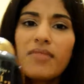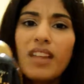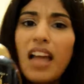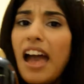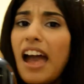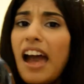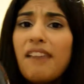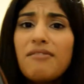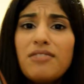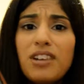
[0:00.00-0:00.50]

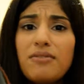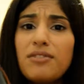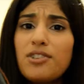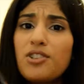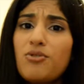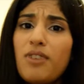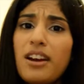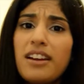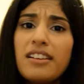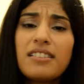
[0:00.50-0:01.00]
I have never
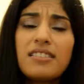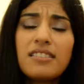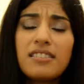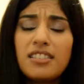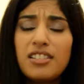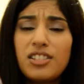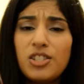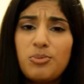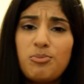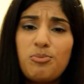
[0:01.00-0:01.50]
tried
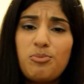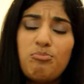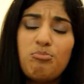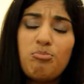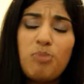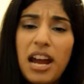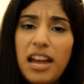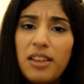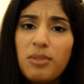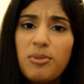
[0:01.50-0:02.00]
this
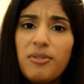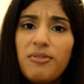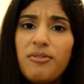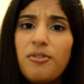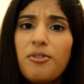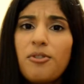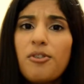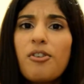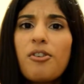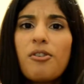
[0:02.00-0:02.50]
brand
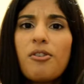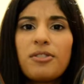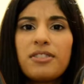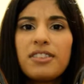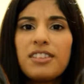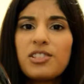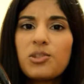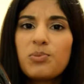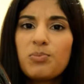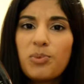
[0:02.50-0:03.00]
before or
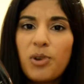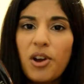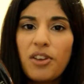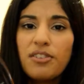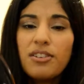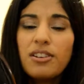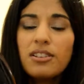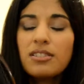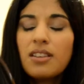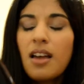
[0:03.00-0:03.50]
these
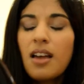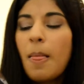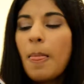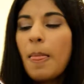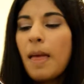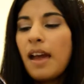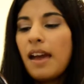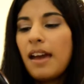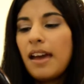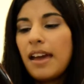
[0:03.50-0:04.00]
products,
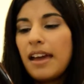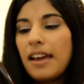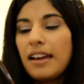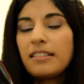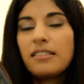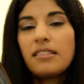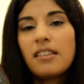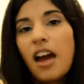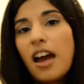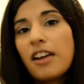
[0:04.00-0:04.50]

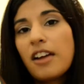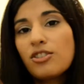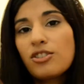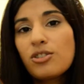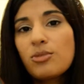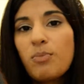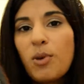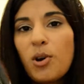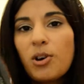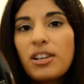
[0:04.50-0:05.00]
and I
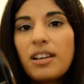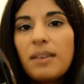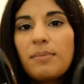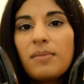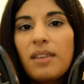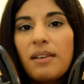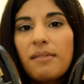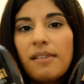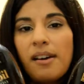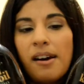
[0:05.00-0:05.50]
just bought
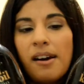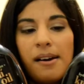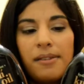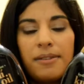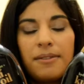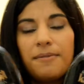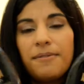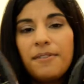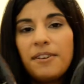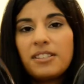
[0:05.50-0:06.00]
them
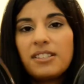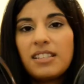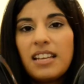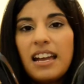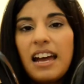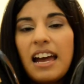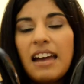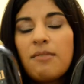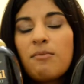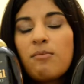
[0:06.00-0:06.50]
the first
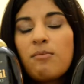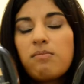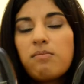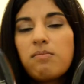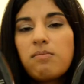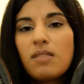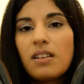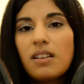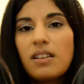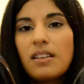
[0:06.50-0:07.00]
day I
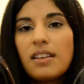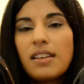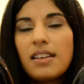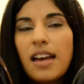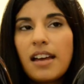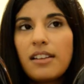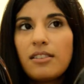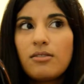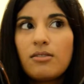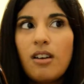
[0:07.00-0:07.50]

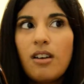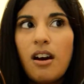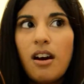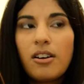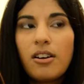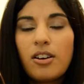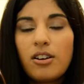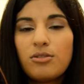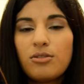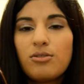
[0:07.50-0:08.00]

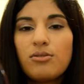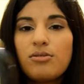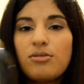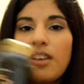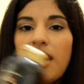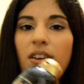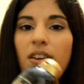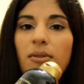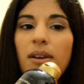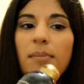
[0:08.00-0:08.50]
got to
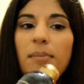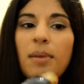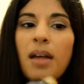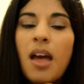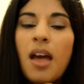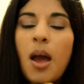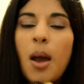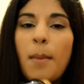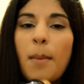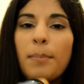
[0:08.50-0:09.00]
Zagreb,
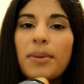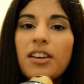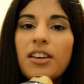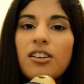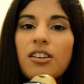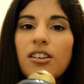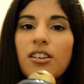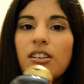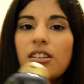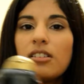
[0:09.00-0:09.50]

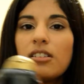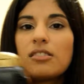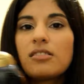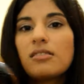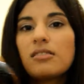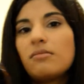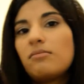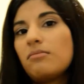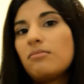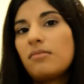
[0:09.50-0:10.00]

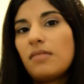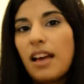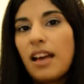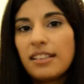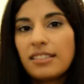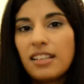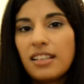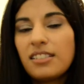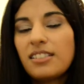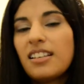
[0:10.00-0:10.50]
because
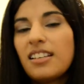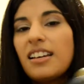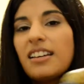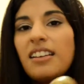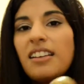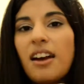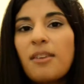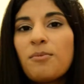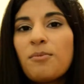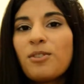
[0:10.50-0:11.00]
as I
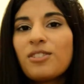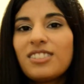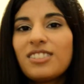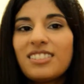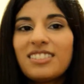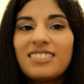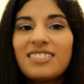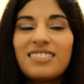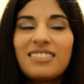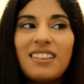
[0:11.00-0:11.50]
said, I
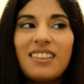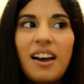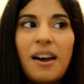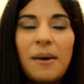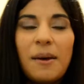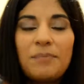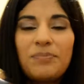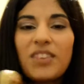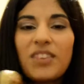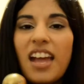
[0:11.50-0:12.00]
wasn't
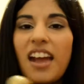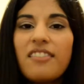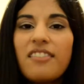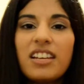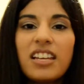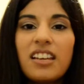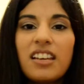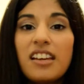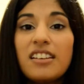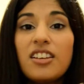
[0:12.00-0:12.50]

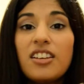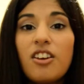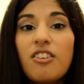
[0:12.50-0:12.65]
carrying any